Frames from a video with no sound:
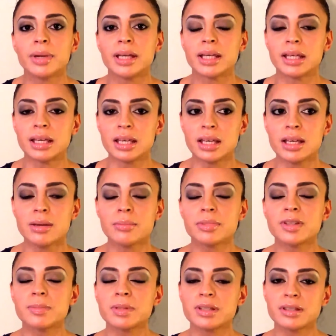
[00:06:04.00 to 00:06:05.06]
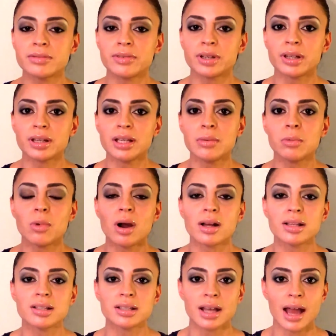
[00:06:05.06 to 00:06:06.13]
he specifically
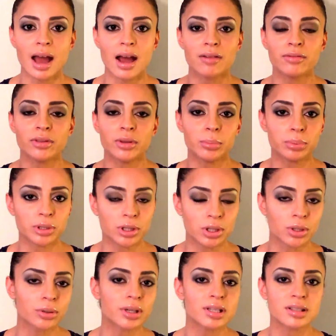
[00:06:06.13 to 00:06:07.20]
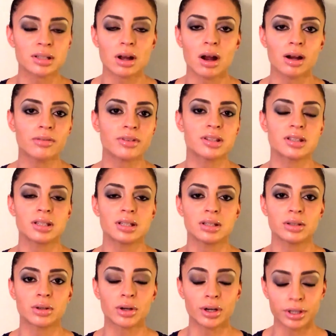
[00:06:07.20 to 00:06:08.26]
wants to have the purest harvested
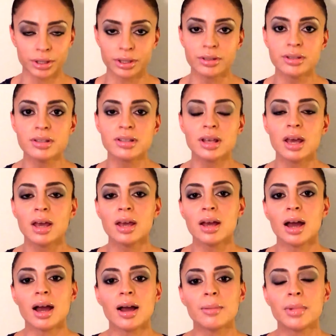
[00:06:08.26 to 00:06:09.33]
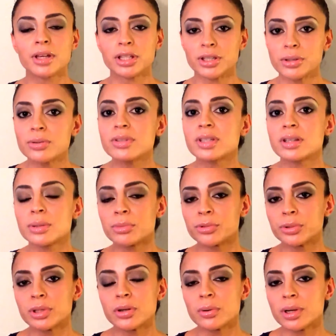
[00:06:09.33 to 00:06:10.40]
kernels used in the
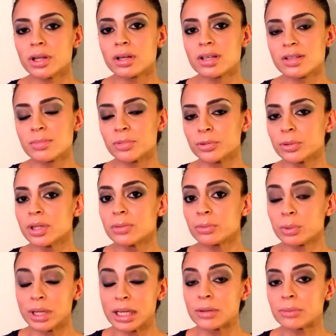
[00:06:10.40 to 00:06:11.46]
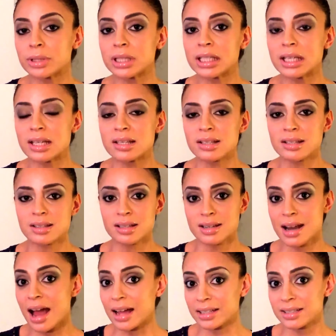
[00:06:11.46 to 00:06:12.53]
marula oil, because marula, what it really is a
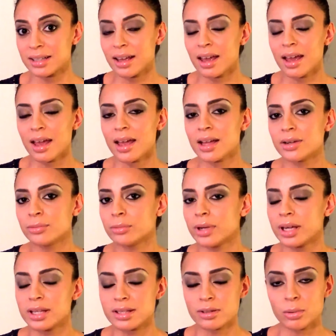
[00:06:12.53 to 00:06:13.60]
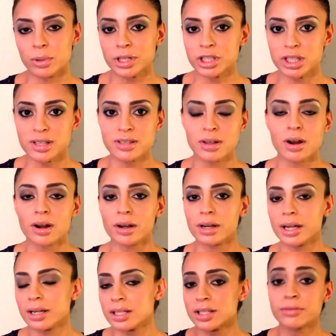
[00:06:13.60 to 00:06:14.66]
nut, and its origins are
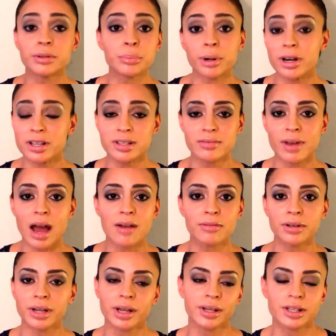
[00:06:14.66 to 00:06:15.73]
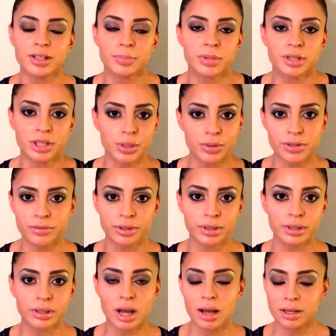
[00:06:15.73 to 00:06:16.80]
in different parts of Africa, and it's been used
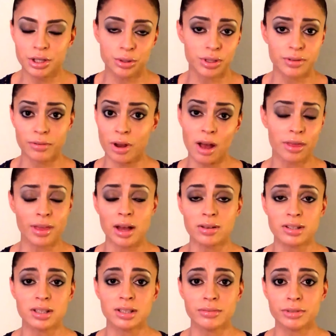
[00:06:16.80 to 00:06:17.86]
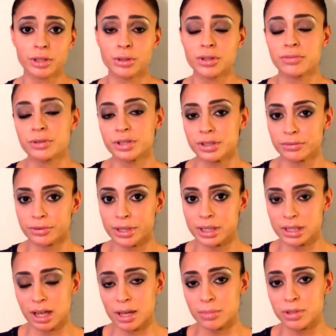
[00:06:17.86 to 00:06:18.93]
for hundreds if not thousands of years for
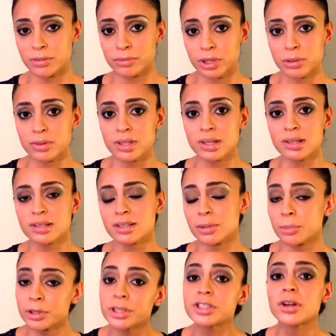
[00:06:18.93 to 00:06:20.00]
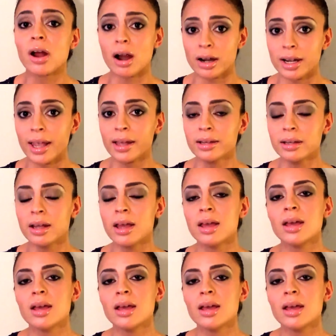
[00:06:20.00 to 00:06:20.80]
different types of uses, similar to argan.